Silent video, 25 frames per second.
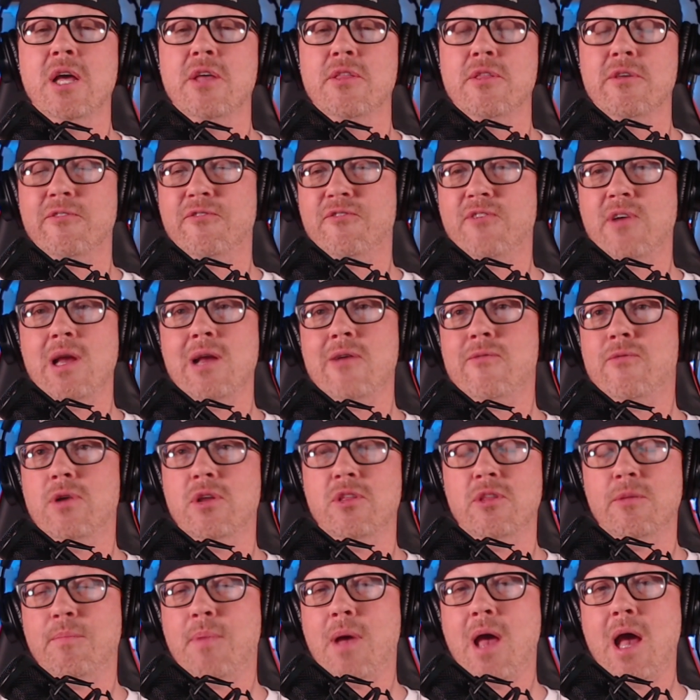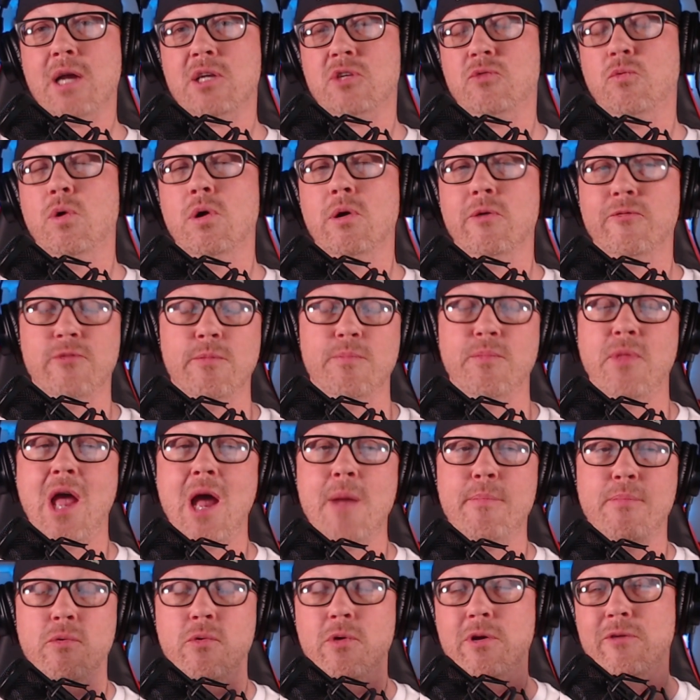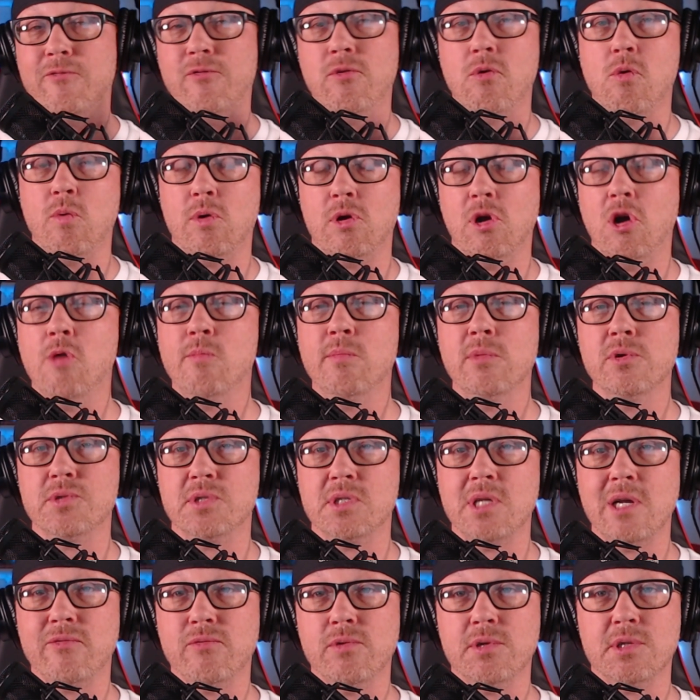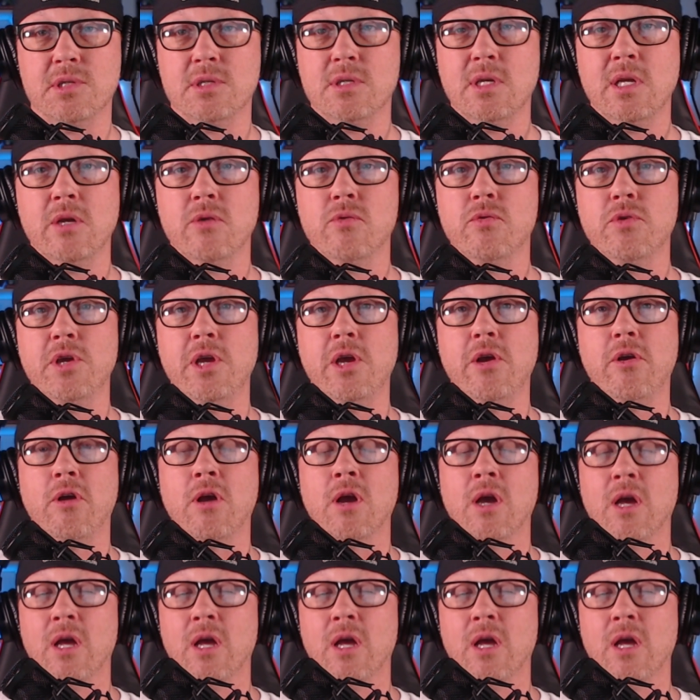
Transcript: the favorite in the Pac 12 from that point forward almost every single year.